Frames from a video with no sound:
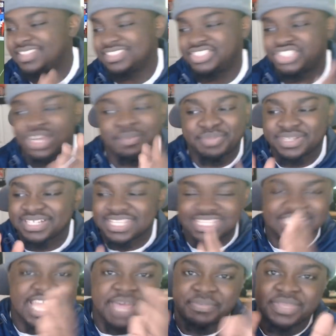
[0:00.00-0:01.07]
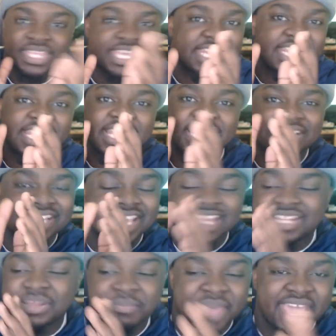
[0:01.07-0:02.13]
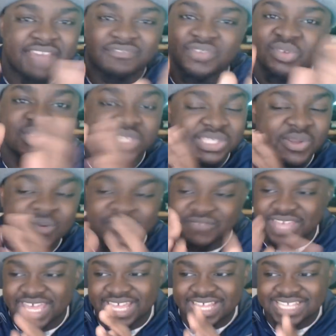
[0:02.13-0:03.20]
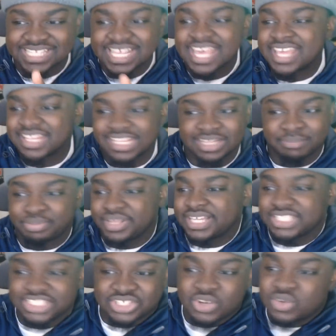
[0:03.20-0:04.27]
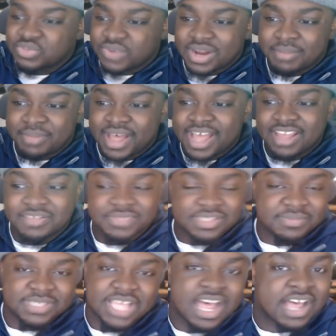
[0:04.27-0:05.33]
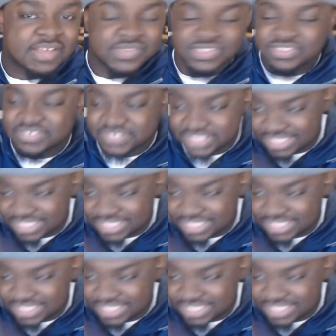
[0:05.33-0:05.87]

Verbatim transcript: jumping the snap and getting in the backfield so fast that the play just goes right by him sometimes. You know what I'm